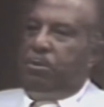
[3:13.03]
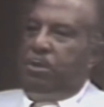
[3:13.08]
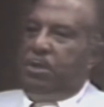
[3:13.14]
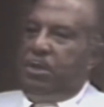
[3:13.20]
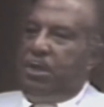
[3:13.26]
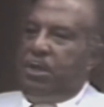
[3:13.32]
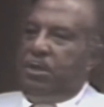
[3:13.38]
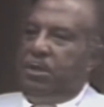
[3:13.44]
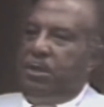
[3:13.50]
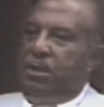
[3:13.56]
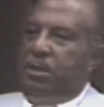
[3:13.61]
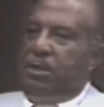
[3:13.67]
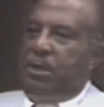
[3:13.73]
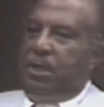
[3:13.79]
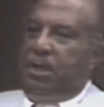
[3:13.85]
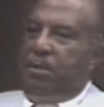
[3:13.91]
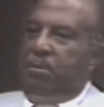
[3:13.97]

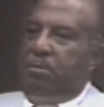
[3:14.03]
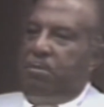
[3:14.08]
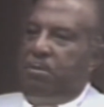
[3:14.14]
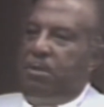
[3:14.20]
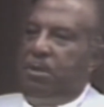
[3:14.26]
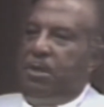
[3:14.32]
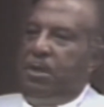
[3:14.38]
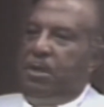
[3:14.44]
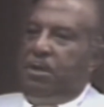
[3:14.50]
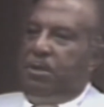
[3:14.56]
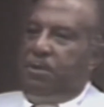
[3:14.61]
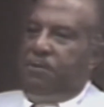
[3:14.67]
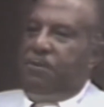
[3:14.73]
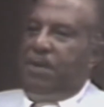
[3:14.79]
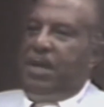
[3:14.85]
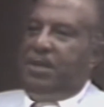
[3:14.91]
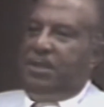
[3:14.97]
resistance in
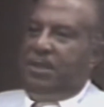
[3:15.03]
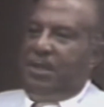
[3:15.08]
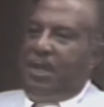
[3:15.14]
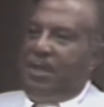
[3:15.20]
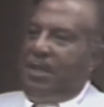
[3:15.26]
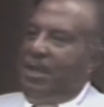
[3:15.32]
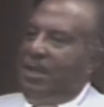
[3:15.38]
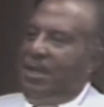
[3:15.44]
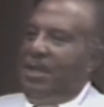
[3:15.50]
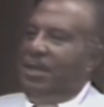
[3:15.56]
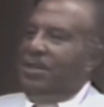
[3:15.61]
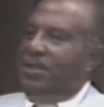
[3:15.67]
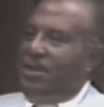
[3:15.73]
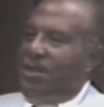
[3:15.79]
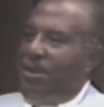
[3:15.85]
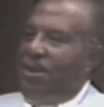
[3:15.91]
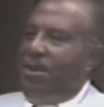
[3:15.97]
the fashion that they did
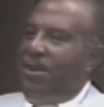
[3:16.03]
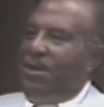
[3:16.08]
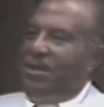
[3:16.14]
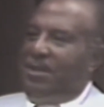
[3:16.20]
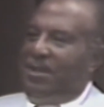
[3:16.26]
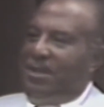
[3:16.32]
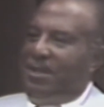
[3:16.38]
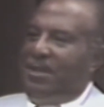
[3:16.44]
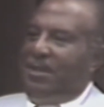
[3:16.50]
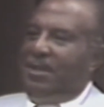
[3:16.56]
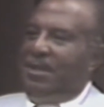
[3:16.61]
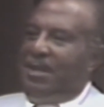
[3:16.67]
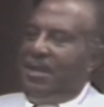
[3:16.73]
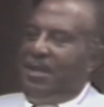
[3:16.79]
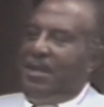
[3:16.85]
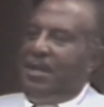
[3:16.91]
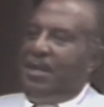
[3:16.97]
start
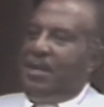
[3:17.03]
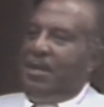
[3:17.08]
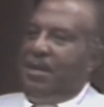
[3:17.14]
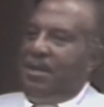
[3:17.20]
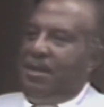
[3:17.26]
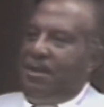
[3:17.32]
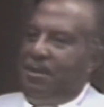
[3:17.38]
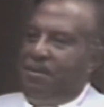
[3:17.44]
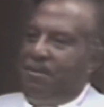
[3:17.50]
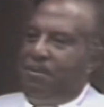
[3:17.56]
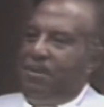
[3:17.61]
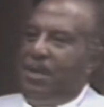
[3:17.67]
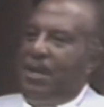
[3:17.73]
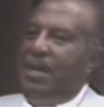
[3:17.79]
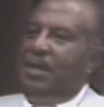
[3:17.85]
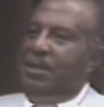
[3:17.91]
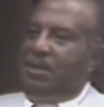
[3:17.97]

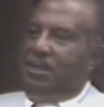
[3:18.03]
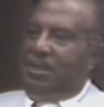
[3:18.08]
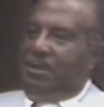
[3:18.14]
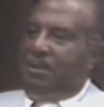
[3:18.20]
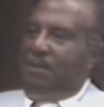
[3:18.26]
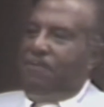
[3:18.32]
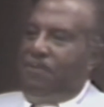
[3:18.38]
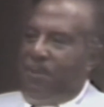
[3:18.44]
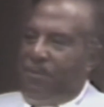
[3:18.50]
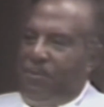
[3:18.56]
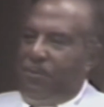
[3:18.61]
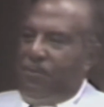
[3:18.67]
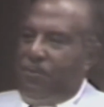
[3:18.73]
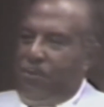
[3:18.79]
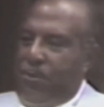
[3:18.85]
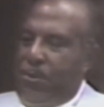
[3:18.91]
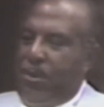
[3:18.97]
in
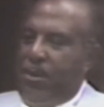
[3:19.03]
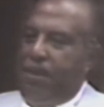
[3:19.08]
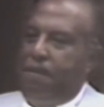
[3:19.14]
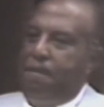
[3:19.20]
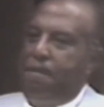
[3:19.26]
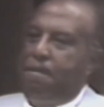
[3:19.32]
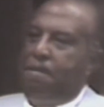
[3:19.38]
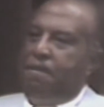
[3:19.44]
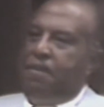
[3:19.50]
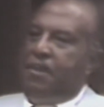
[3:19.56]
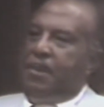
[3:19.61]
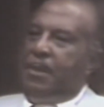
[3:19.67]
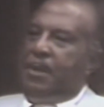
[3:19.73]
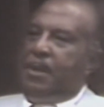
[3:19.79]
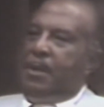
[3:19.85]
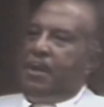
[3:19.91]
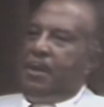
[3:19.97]
'54,
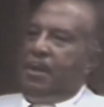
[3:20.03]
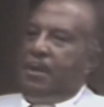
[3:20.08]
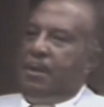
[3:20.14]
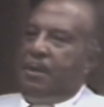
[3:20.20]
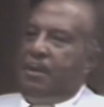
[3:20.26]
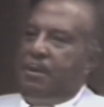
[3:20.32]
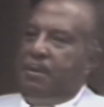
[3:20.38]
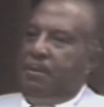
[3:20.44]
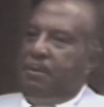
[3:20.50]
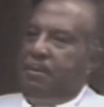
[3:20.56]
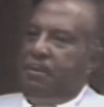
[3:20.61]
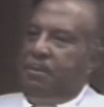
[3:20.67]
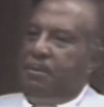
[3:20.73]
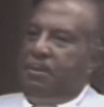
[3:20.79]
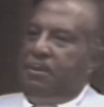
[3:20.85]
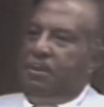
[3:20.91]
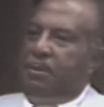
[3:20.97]
a
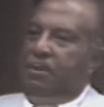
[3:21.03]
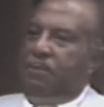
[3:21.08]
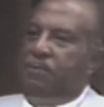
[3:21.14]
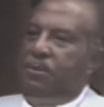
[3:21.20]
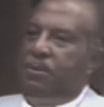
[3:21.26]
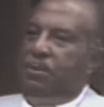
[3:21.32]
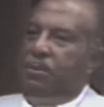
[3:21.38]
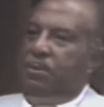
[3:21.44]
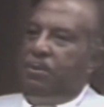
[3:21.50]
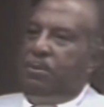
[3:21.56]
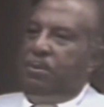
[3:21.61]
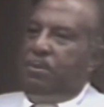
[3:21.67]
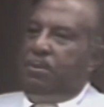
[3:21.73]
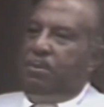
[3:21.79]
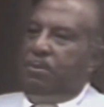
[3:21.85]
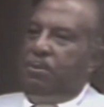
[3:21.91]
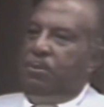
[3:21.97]
few
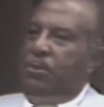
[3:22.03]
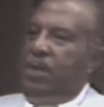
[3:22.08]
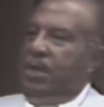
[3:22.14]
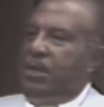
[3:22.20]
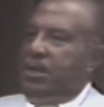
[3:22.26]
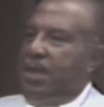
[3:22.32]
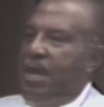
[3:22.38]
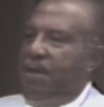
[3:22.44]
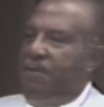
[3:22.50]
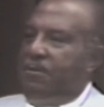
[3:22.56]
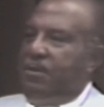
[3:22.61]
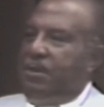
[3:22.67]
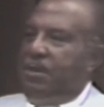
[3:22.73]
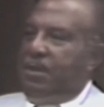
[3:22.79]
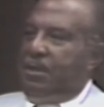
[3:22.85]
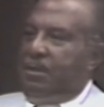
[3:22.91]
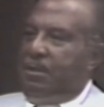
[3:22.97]
weeks
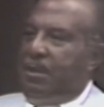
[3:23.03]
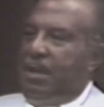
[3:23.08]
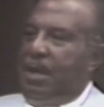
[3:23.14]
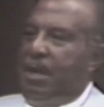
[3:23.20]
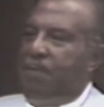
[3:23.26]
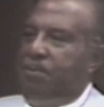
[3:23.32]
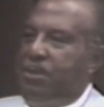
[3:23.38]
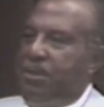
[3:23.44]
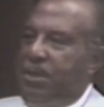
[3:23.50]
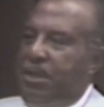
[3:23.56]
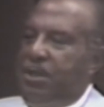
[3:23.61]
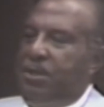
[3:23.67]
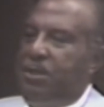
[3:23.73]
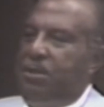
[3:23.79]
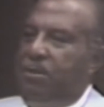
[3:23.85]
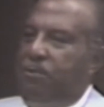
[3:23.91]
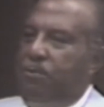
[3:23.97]
after our
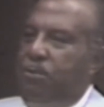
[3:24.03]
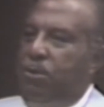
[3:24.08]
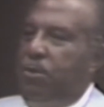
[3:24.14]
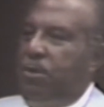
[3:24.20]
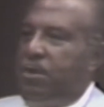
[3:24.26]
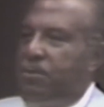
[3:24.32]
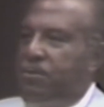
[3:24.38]
petition of more